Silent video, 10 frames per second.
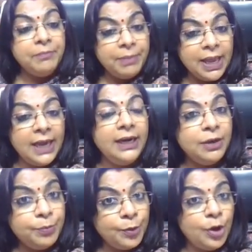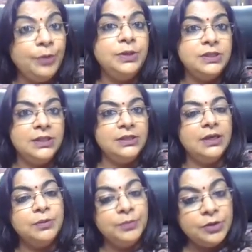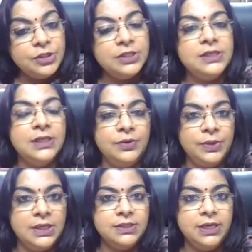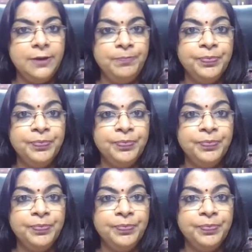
banned and prohibited commercial surrogacy